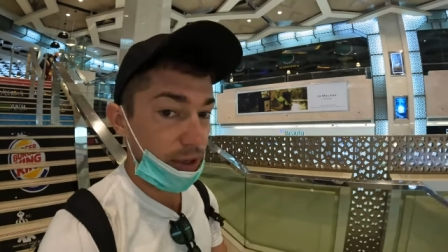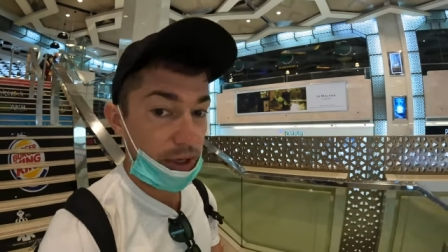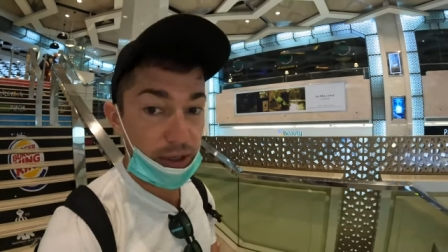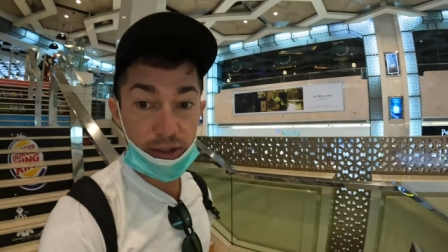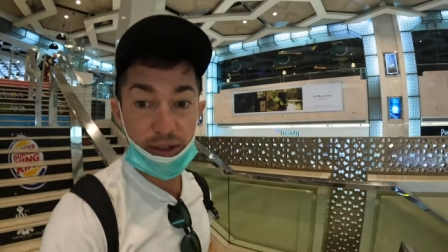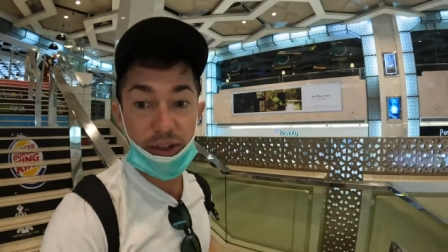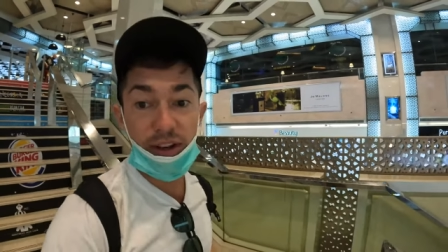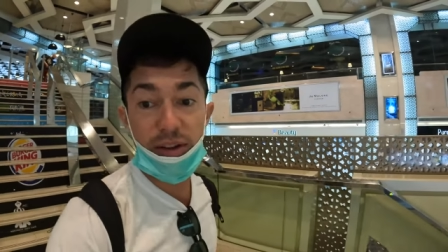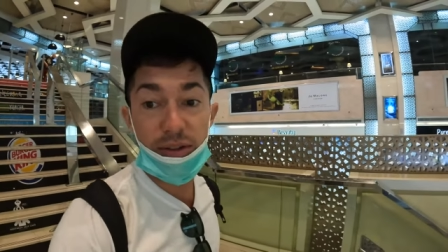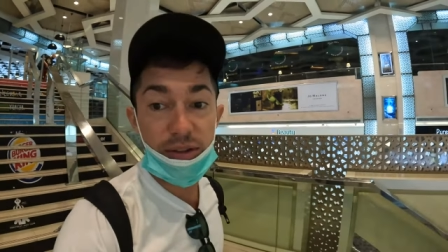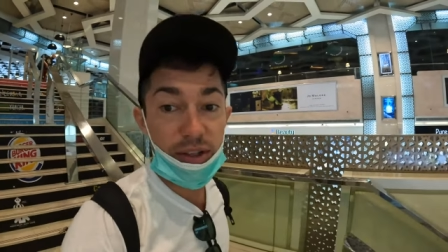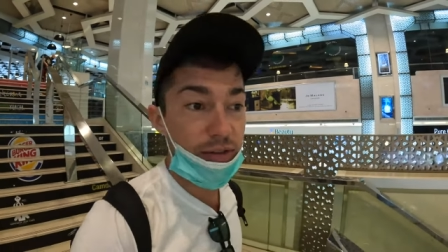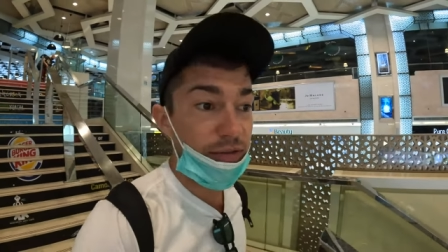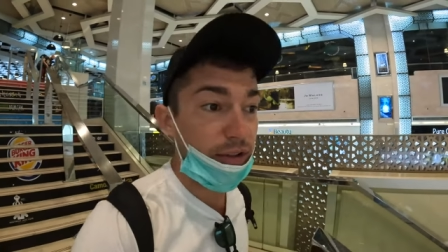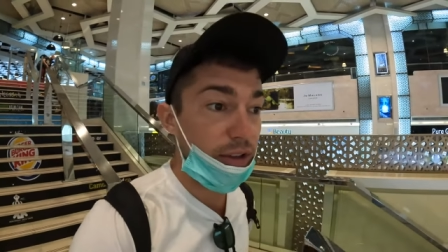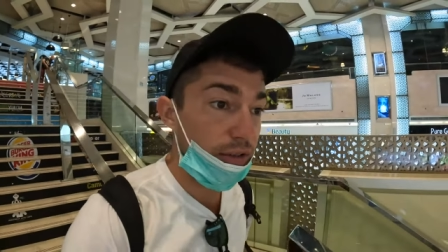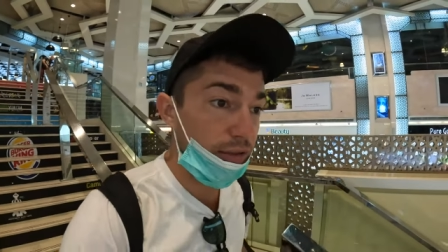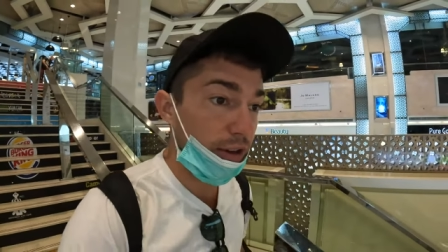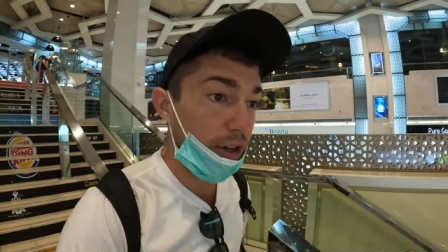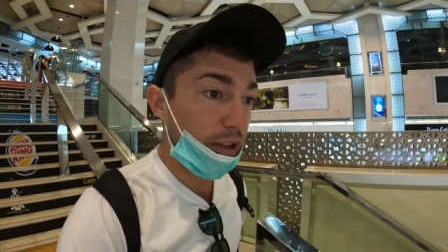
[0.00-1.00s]
but you know,
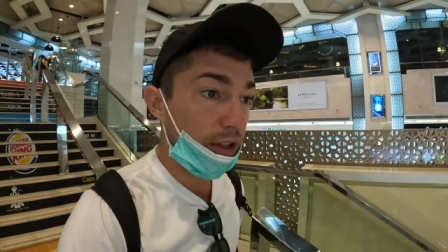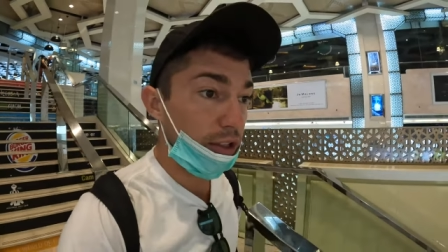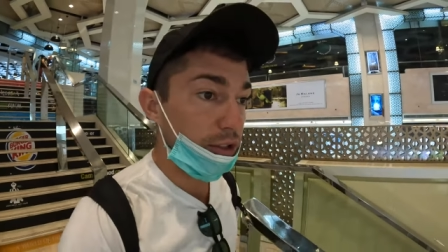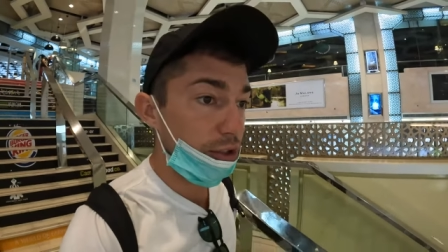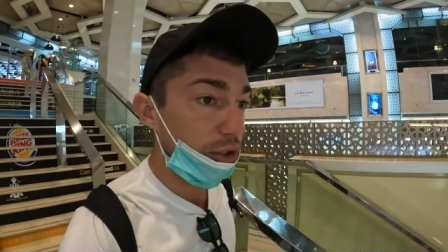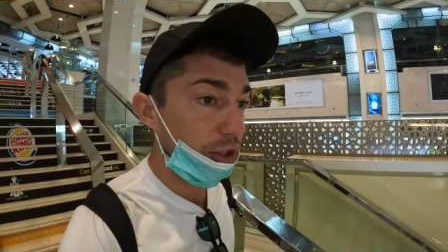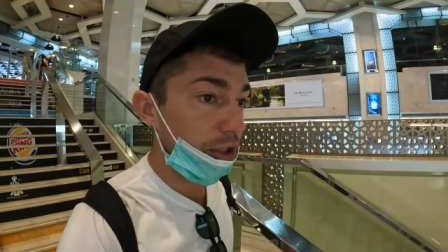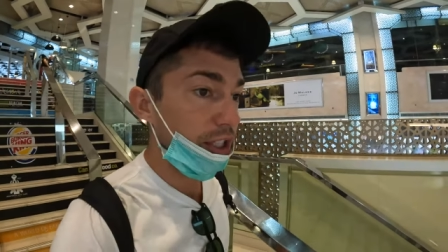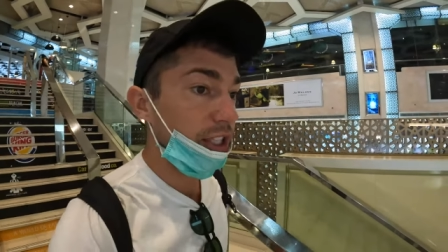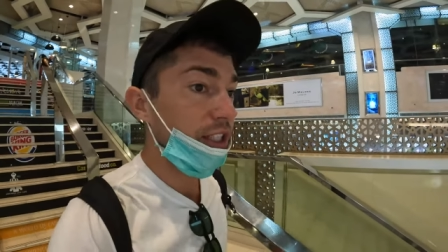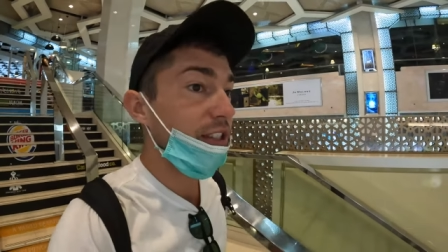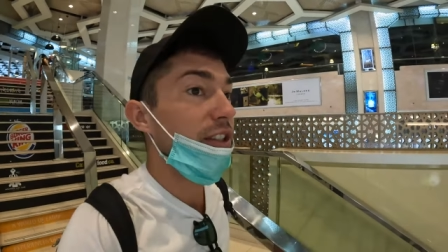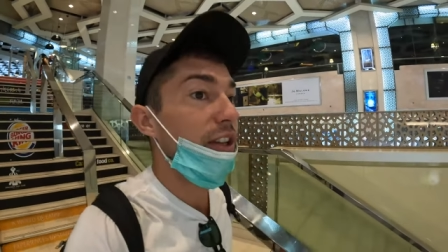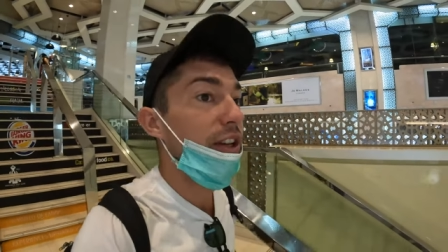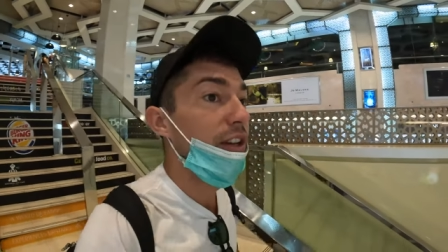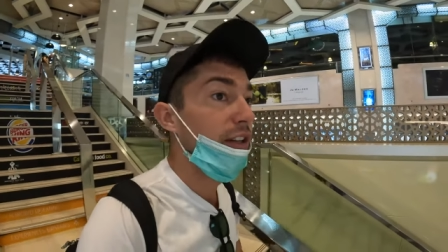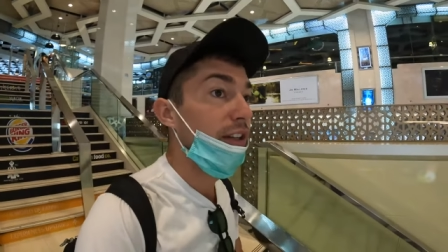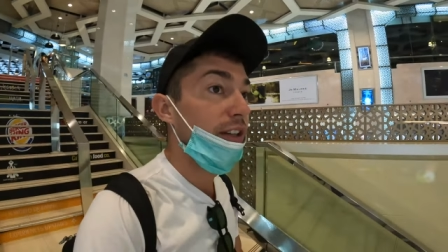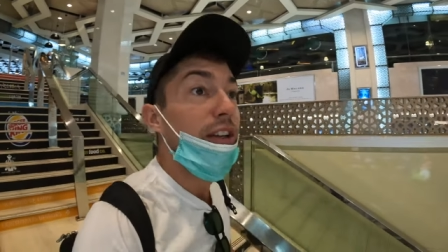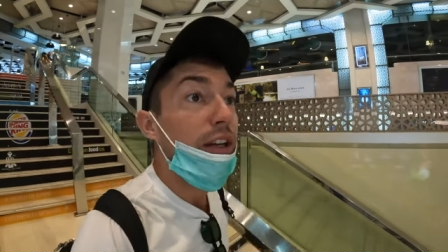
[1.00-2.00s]
definitely very luxurious
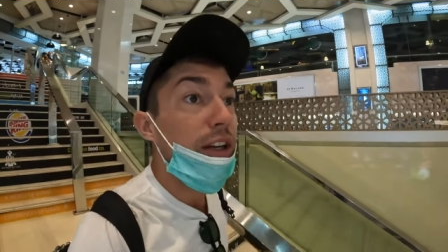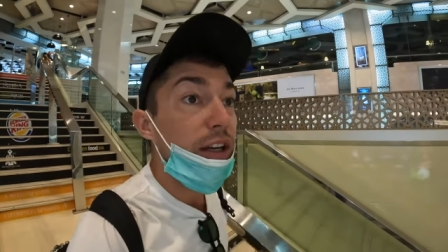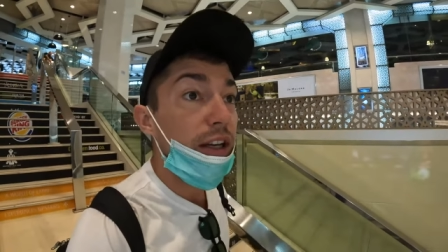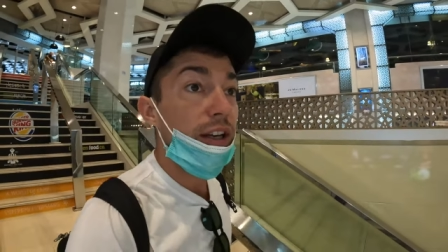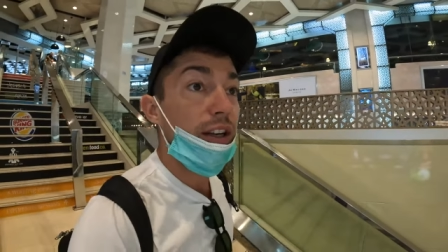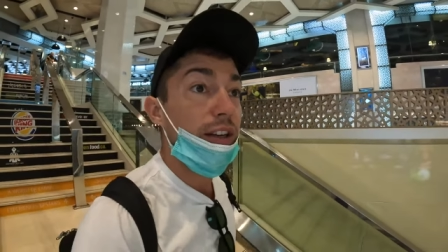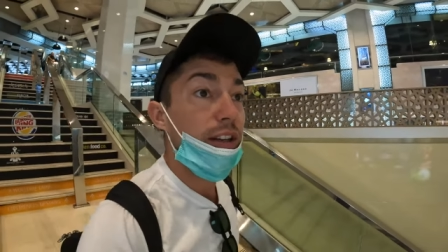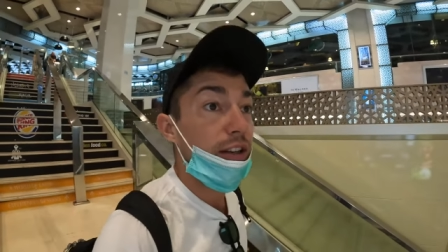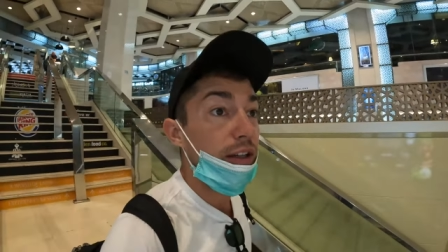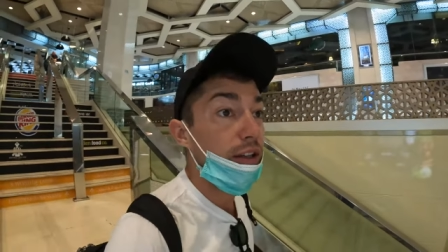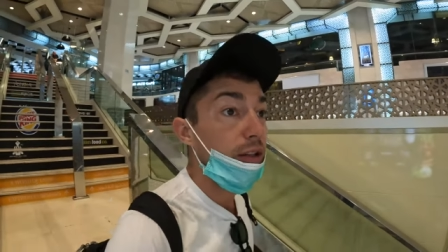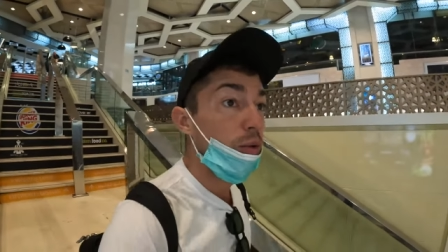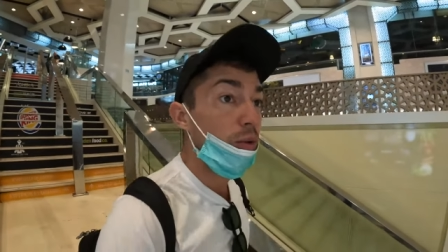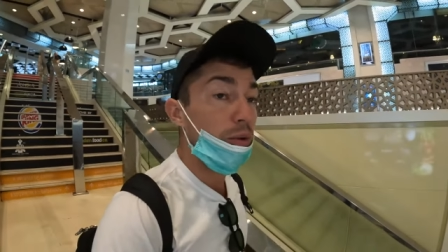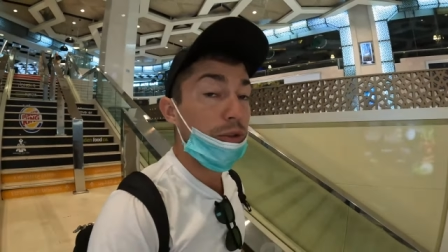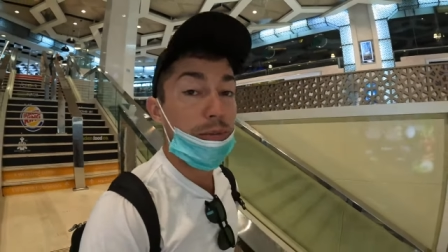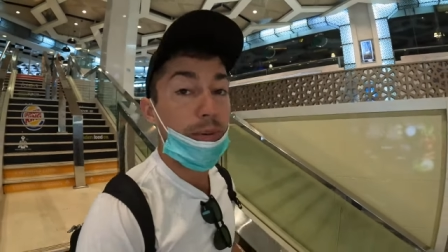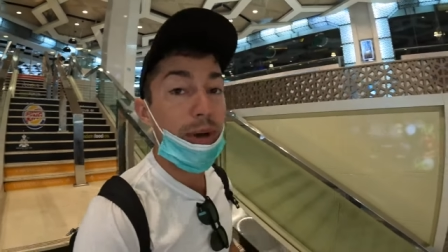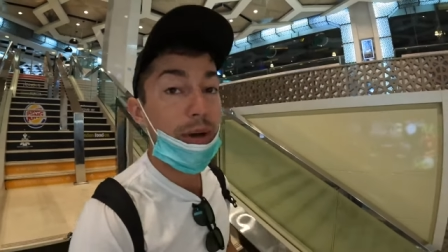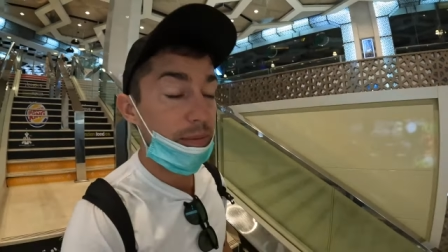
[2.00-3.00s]
and a
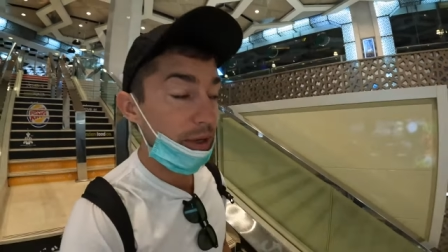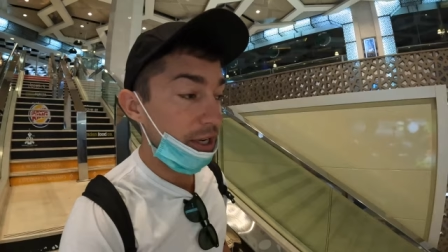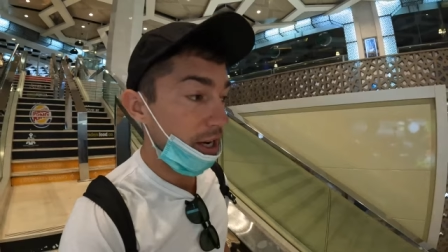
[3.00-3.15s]
cool spot.